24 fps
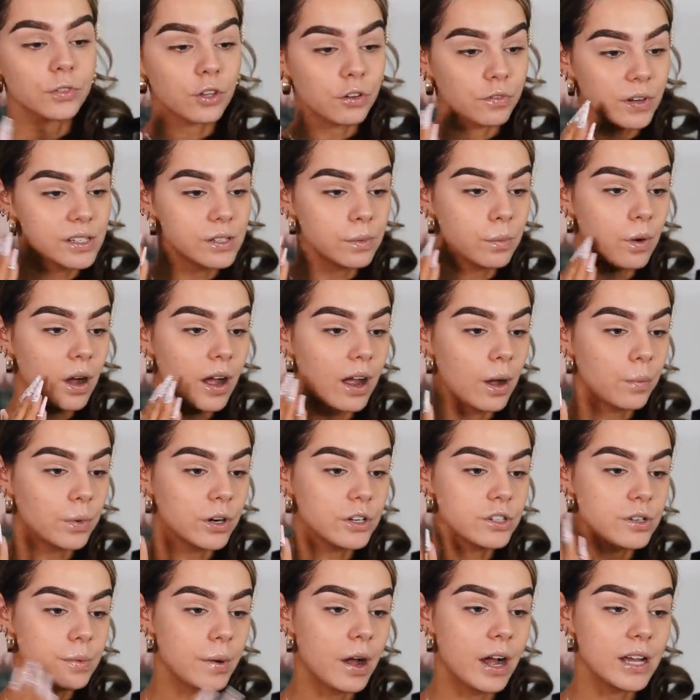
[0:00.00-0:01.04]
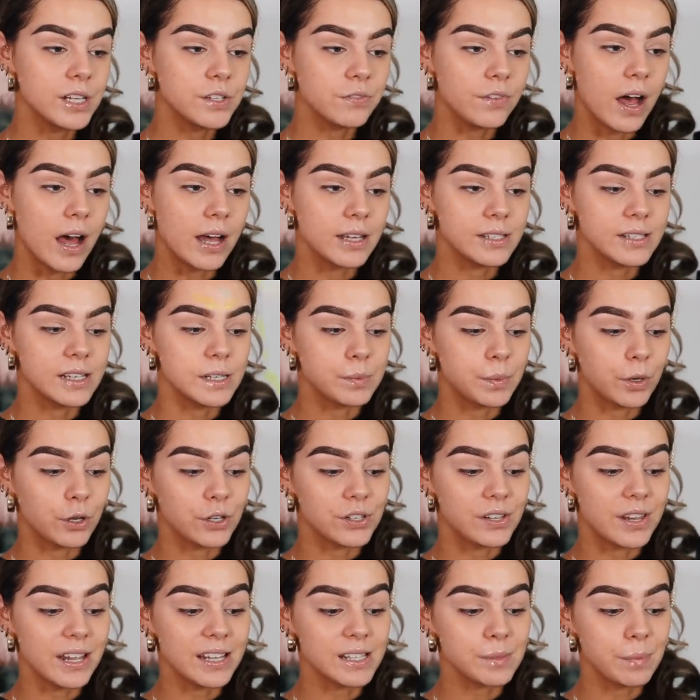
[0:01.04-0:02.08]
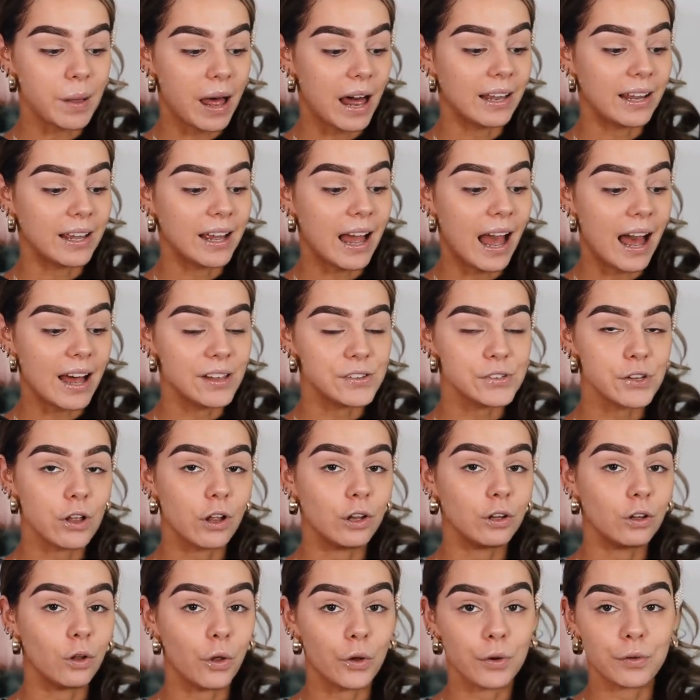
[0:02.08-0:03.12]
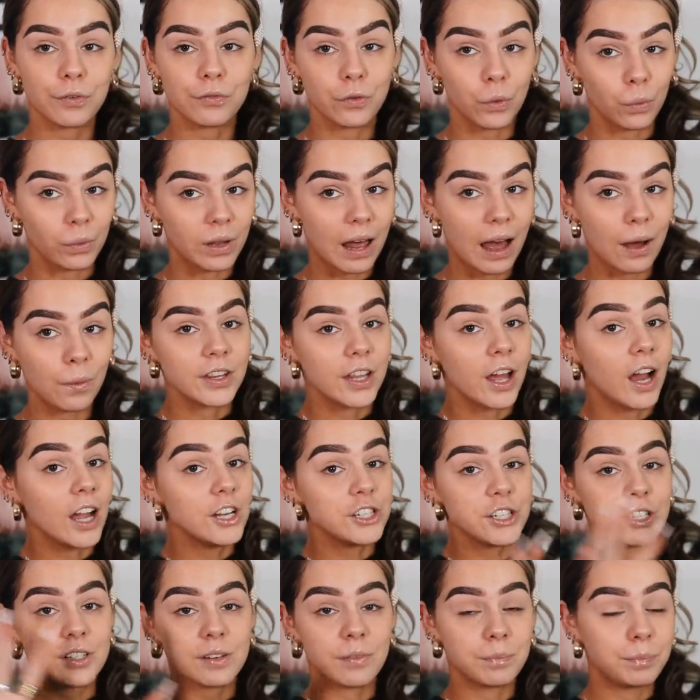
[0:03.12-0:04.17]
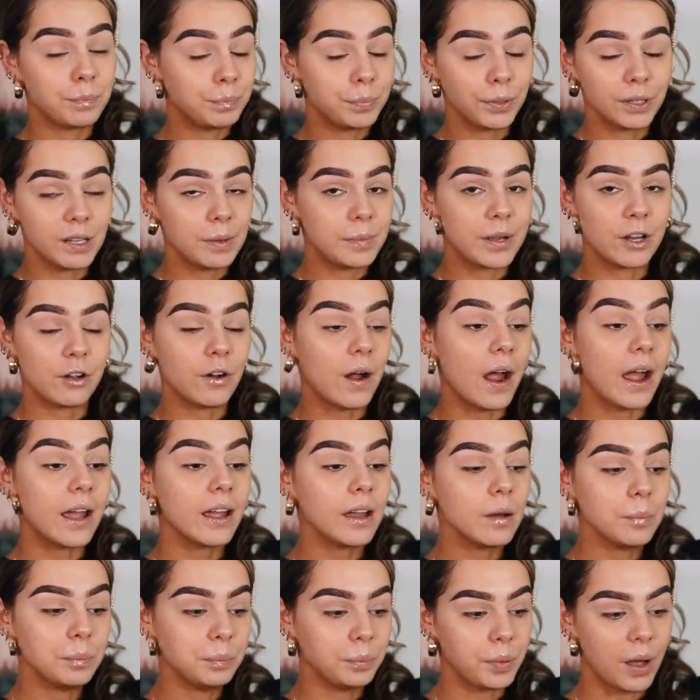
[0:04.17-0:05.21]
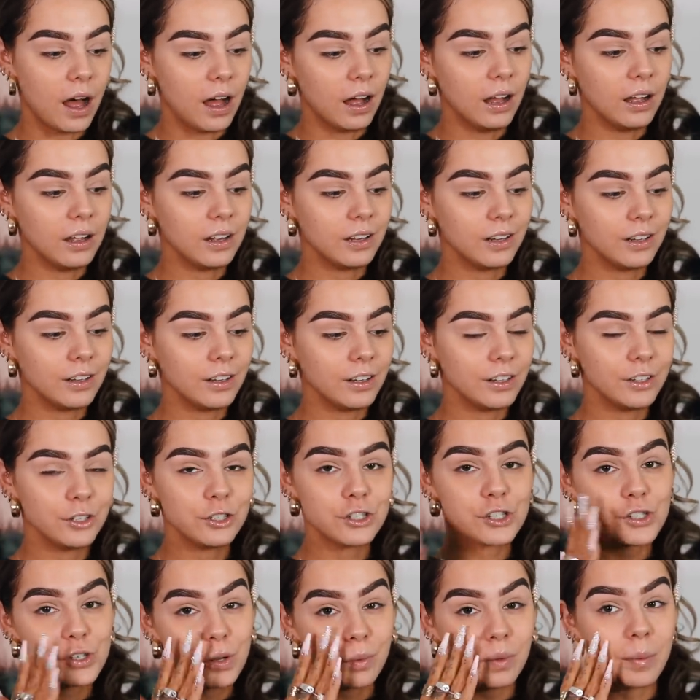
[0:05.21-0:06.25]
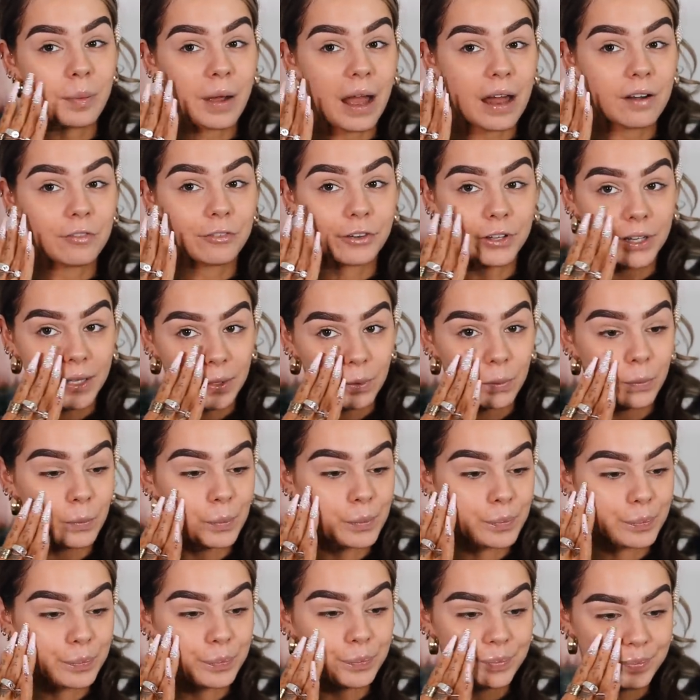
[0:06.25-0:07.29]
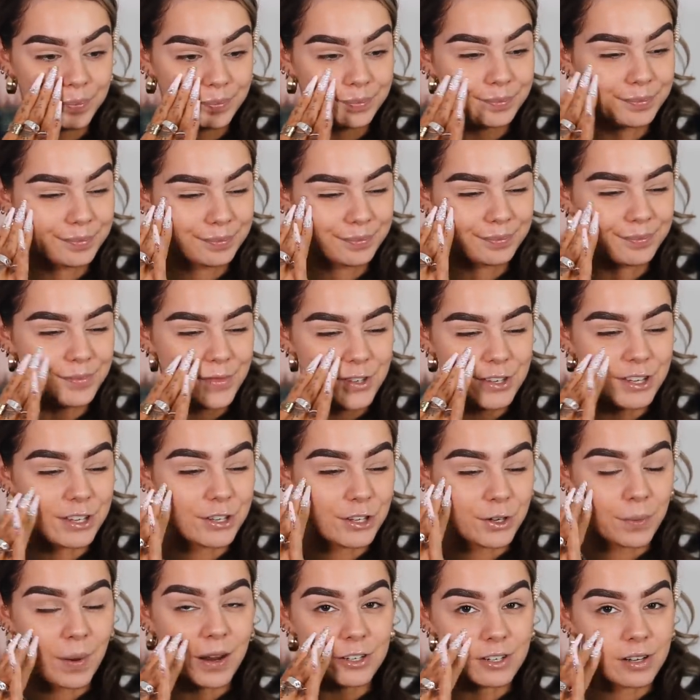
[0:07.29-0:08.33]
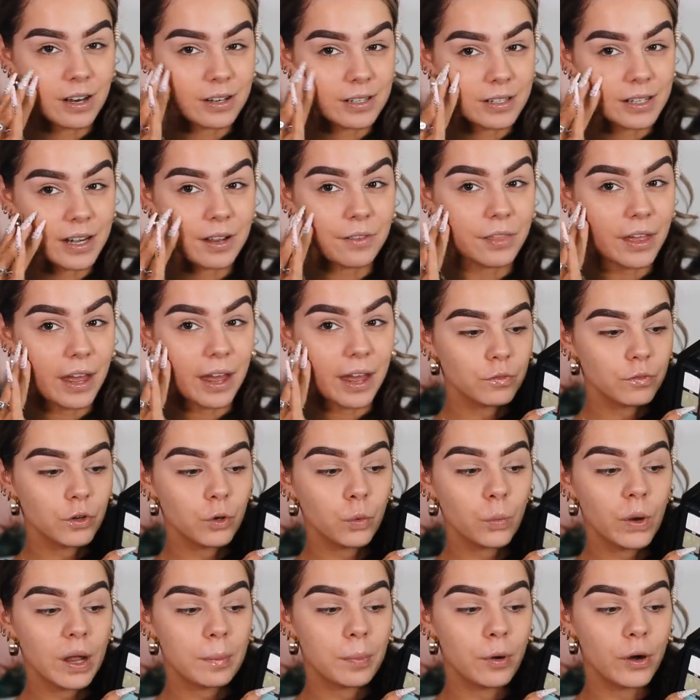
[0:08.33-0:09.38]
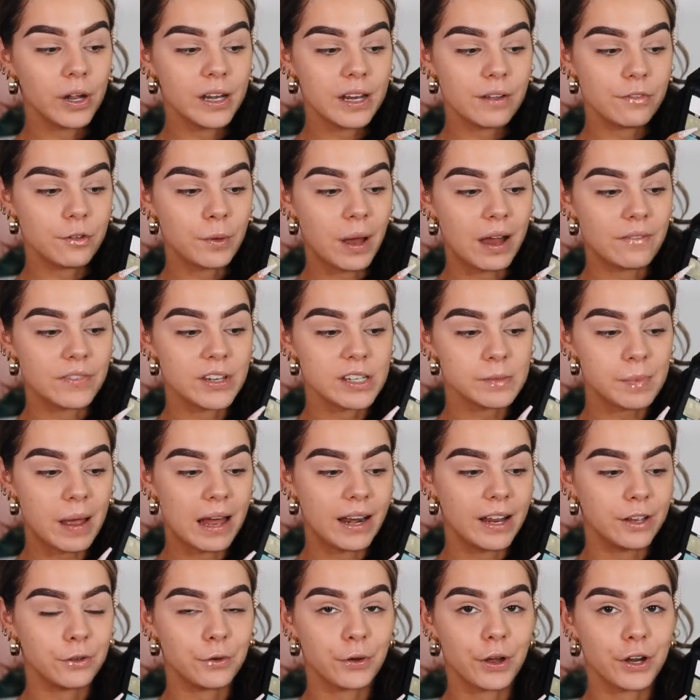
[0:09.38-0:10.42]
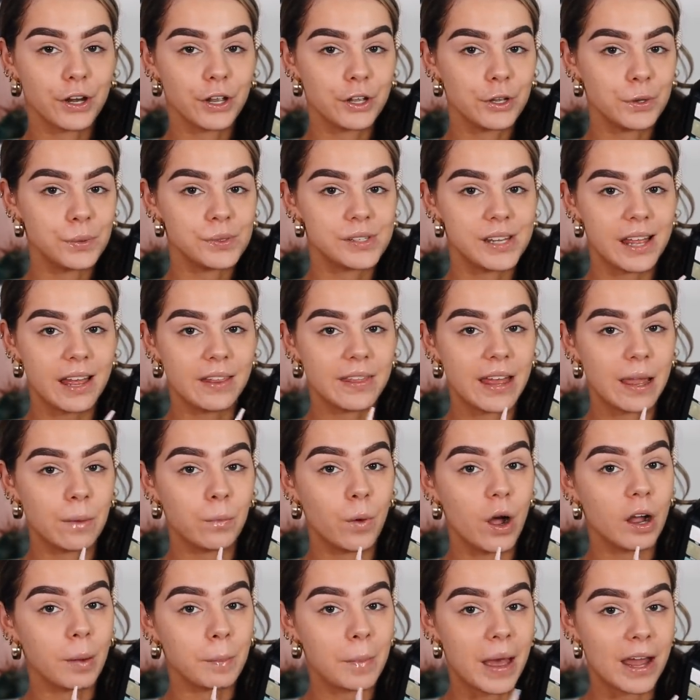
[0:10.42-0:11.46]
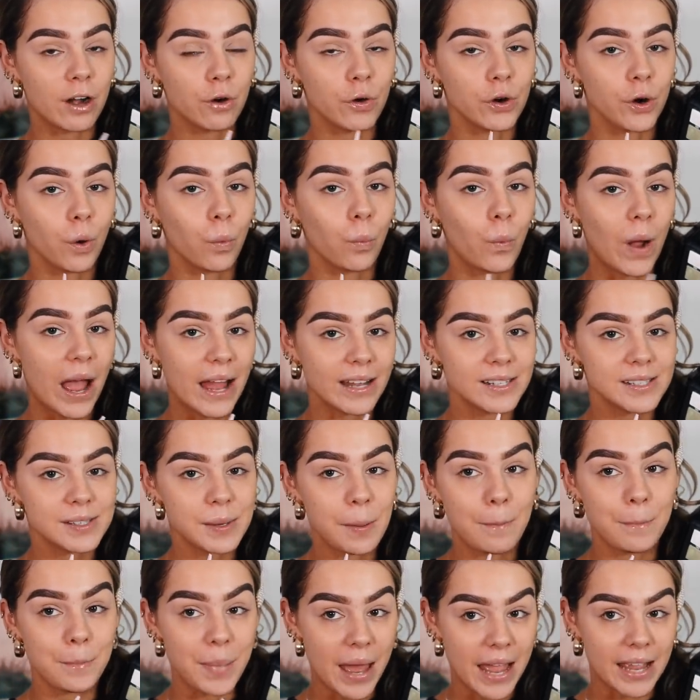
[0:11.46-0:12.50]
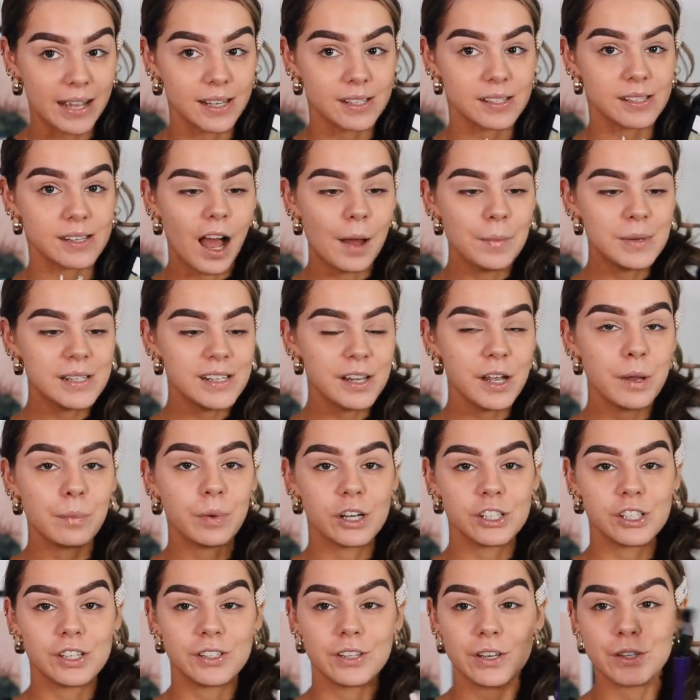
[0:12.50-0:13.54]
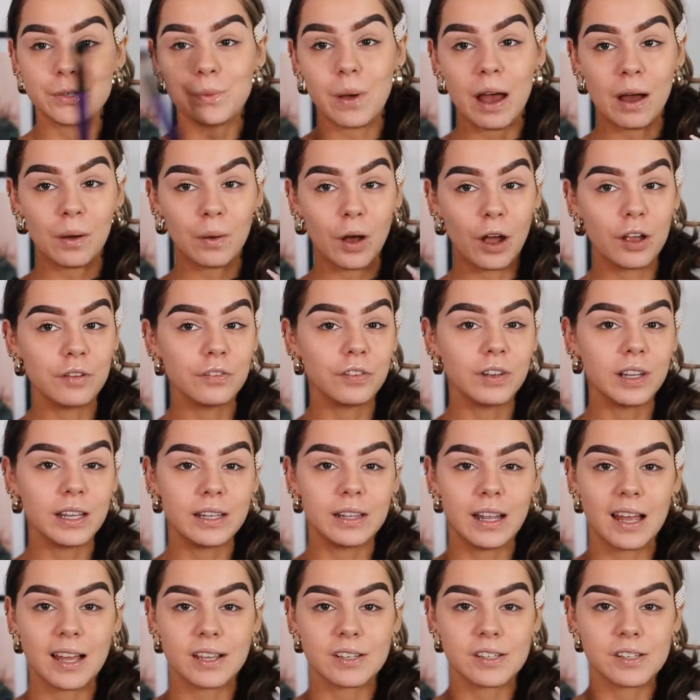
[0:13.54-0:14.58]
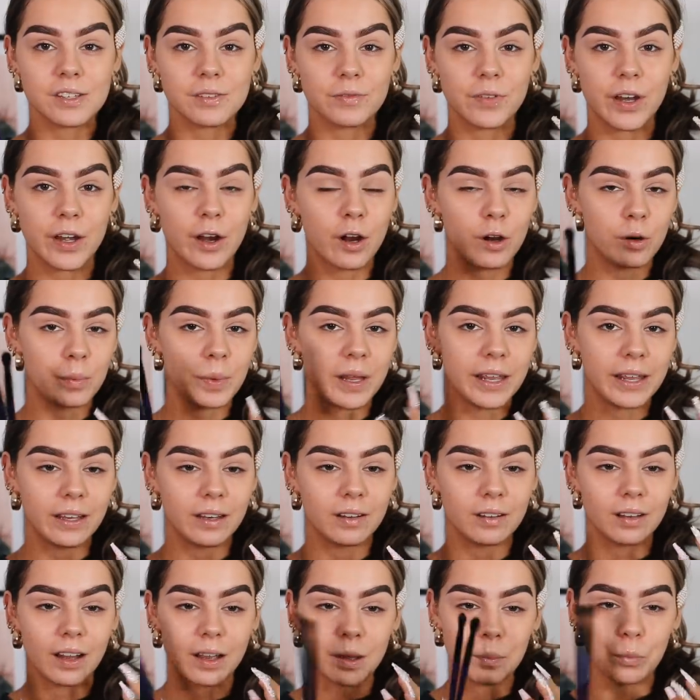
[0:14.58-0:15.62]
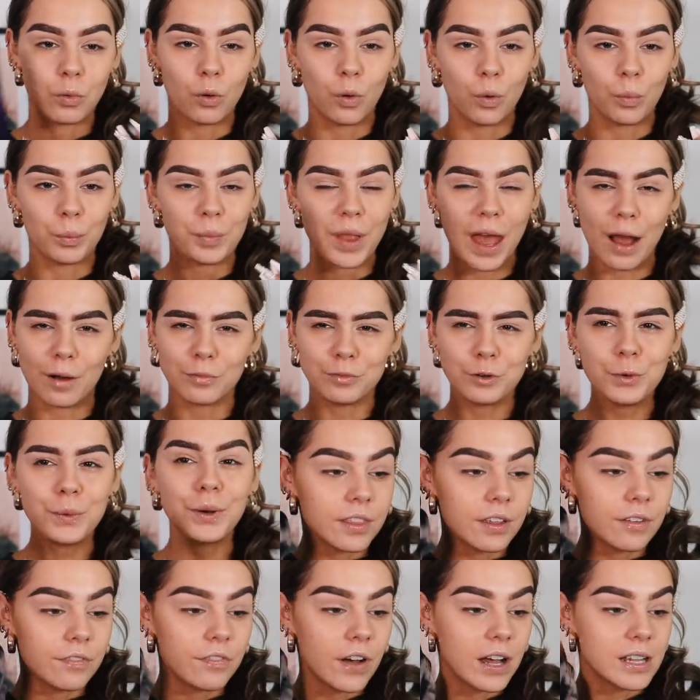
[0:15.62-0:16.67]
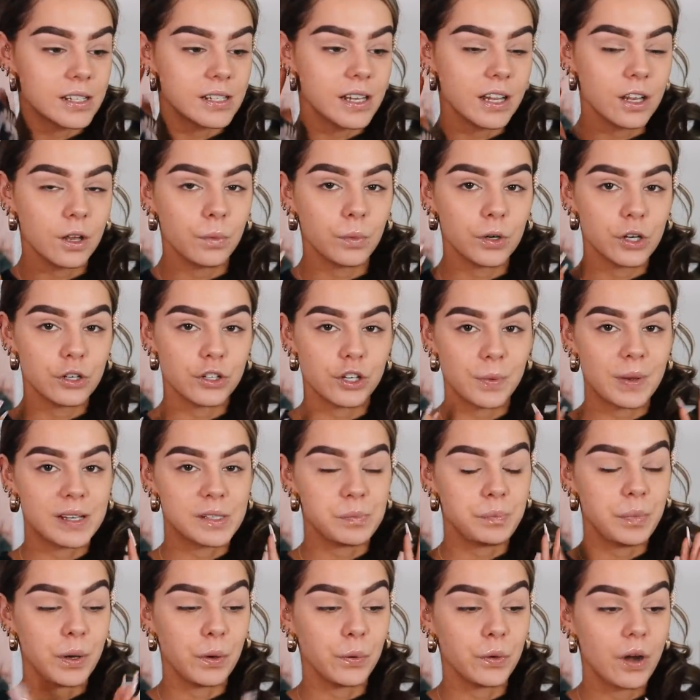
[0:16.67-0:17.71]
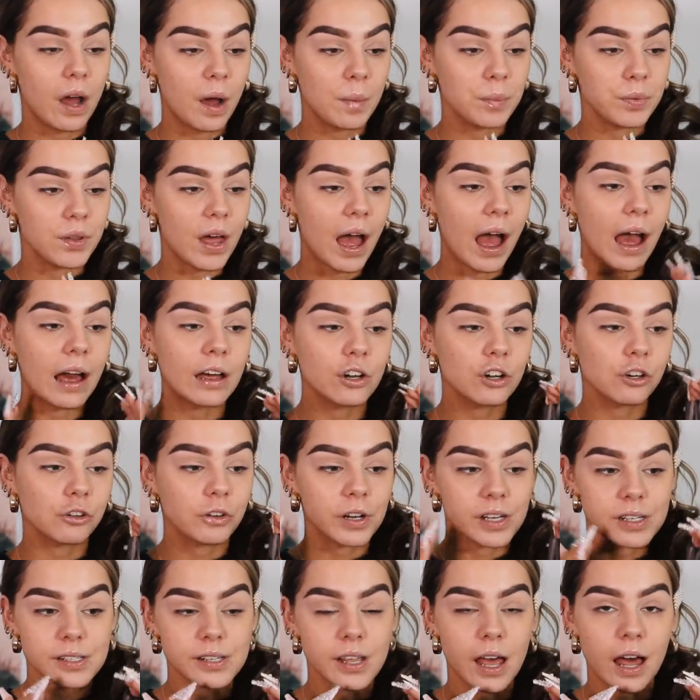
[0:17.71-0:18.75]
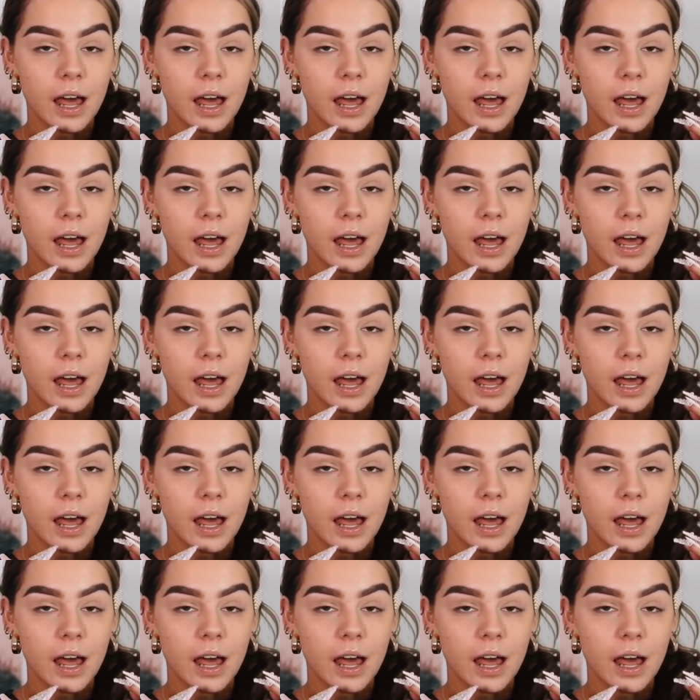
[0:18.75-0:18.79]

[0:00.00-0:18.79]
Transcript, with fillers: The reason why I want to do my eyes first is because this palette has a lot of fallout. The eyeshadows are blooming great, but you just gotta be prepared for a little situation underneath Real quick point, if you have this palette and you're gonna use it, they work better on a wet base. I'm gonna tell you brushes as well. Hopefully this video will be like more helpful. The first thing you wanna do is build up that crease